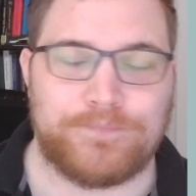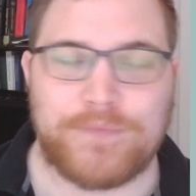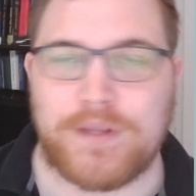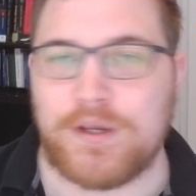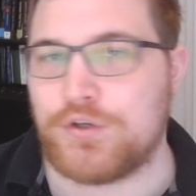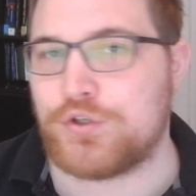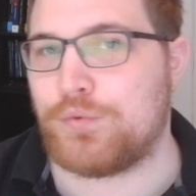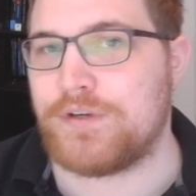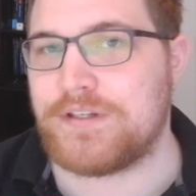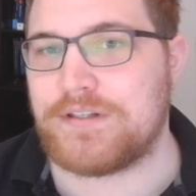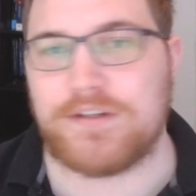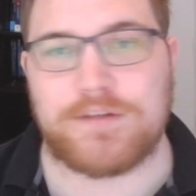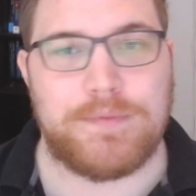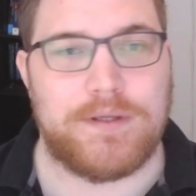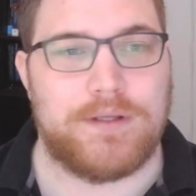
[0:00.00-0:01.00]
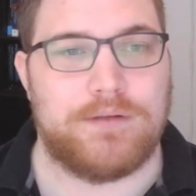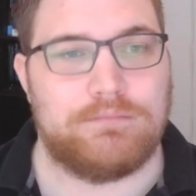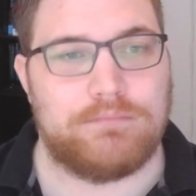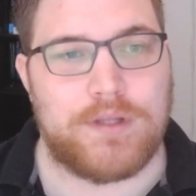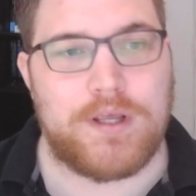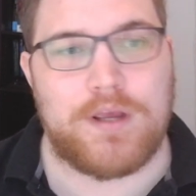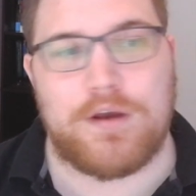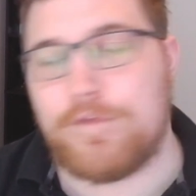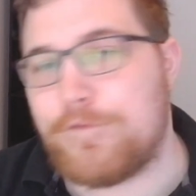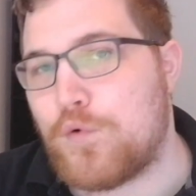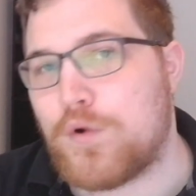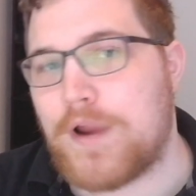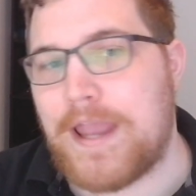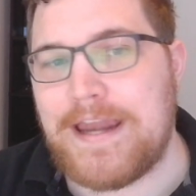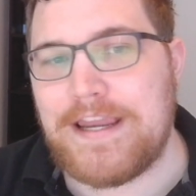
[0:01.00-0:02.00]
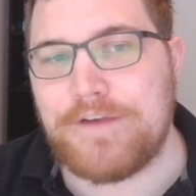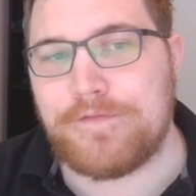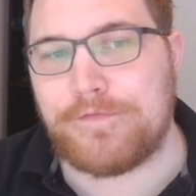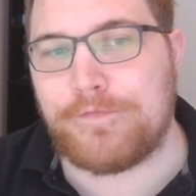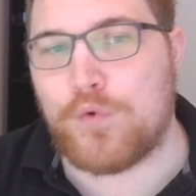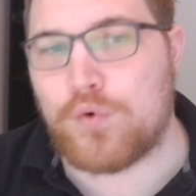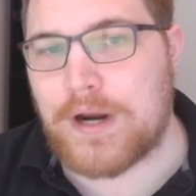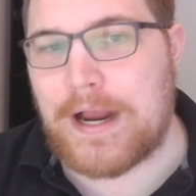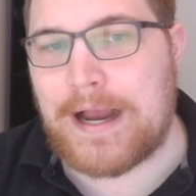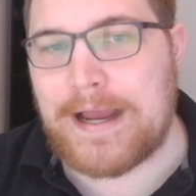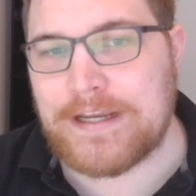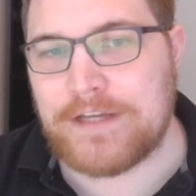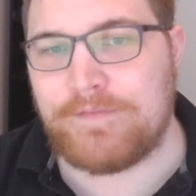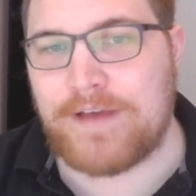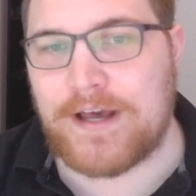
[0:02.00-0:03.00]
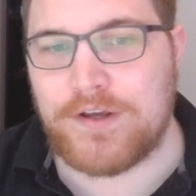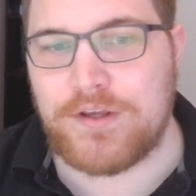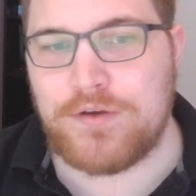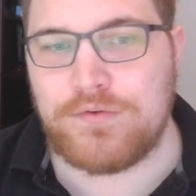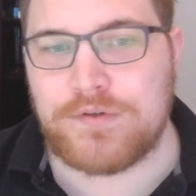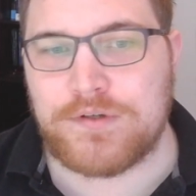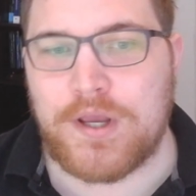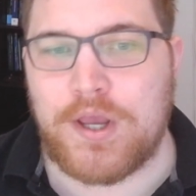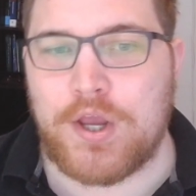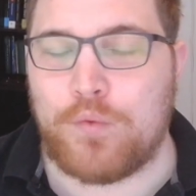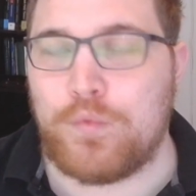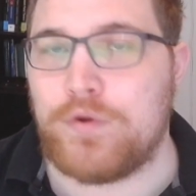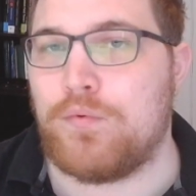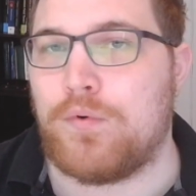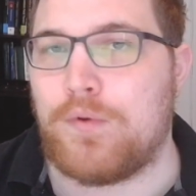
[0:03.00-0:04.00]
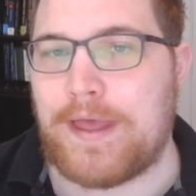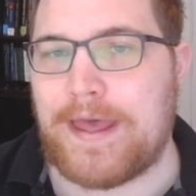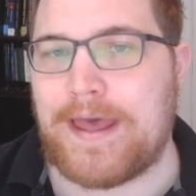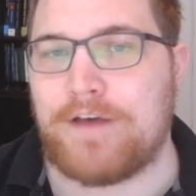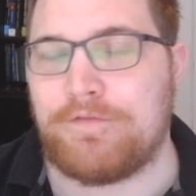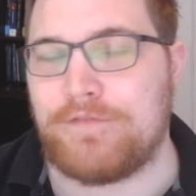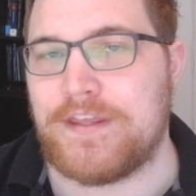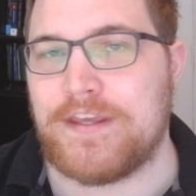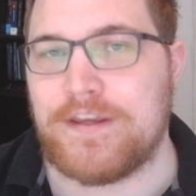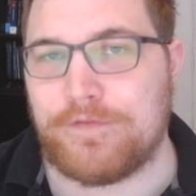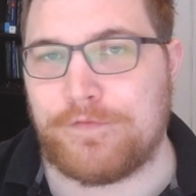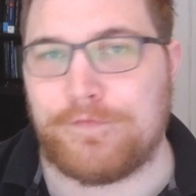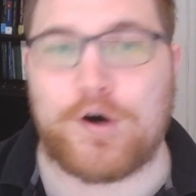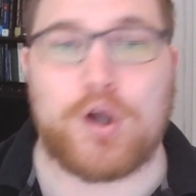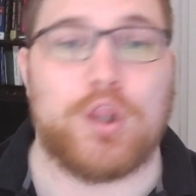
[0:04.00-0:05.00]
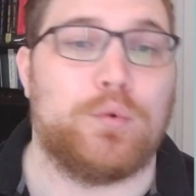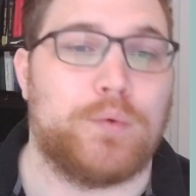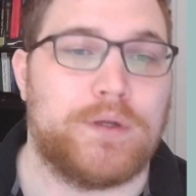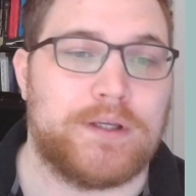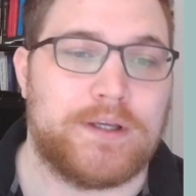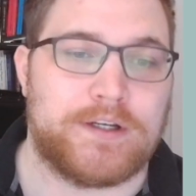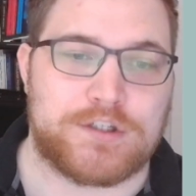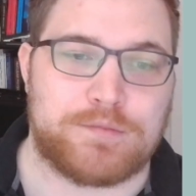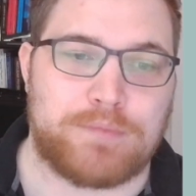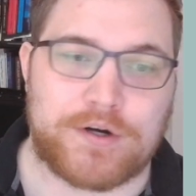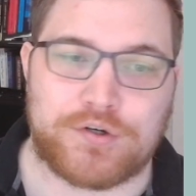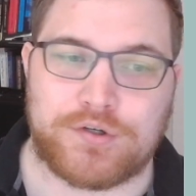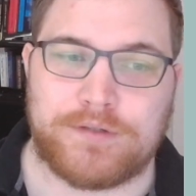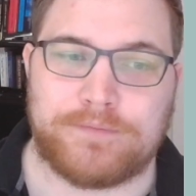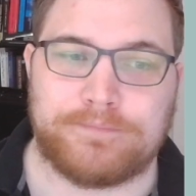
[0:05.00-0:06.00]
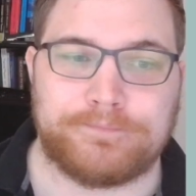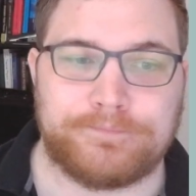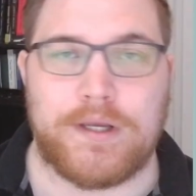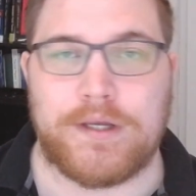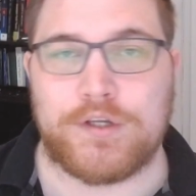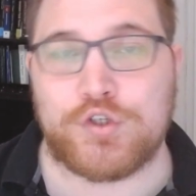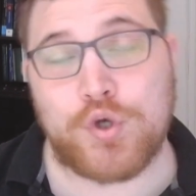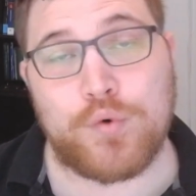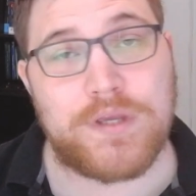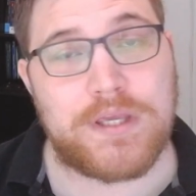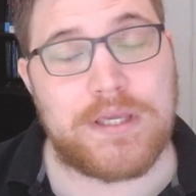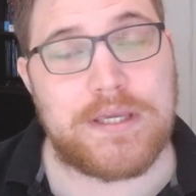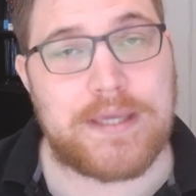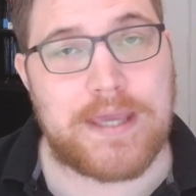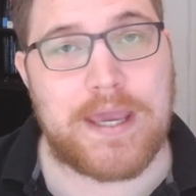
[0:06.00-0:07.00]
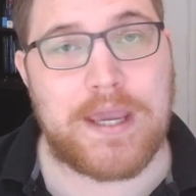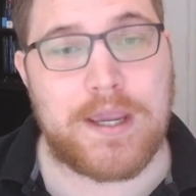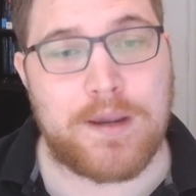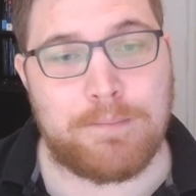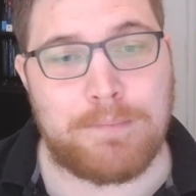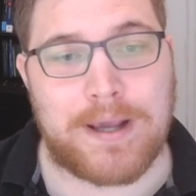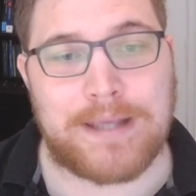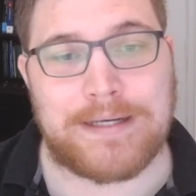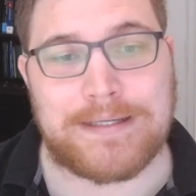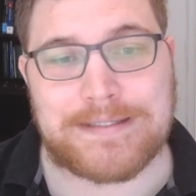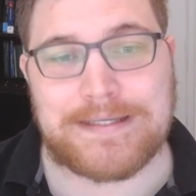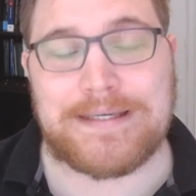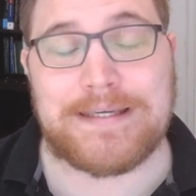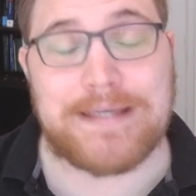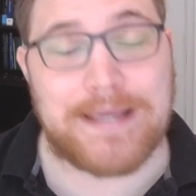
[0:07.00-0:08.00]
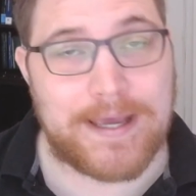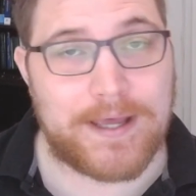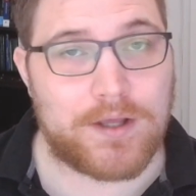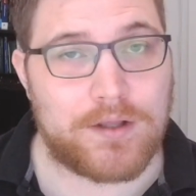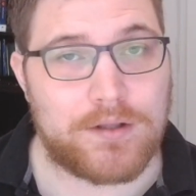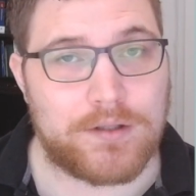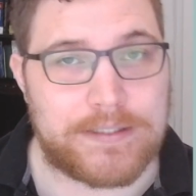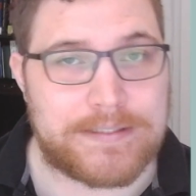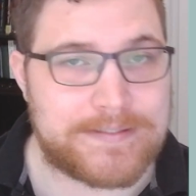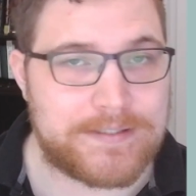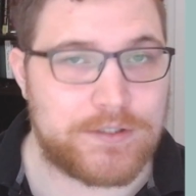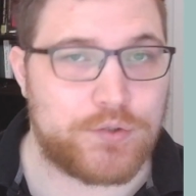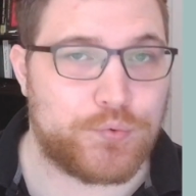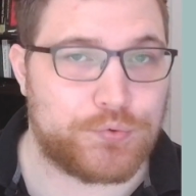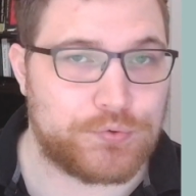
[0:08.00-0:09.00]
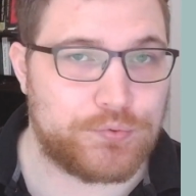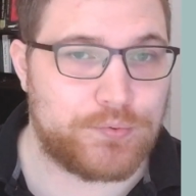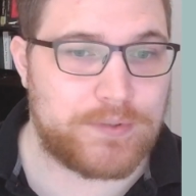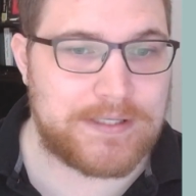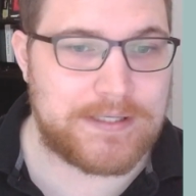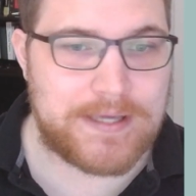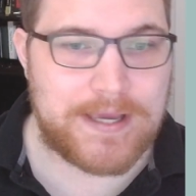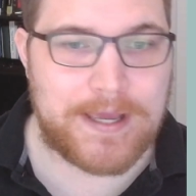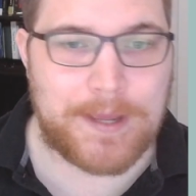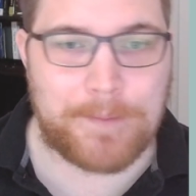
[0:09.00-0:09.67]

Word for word: So what does this mean? For any four eigenvalues, we will have the following expression. So EK minus EL is equal to EM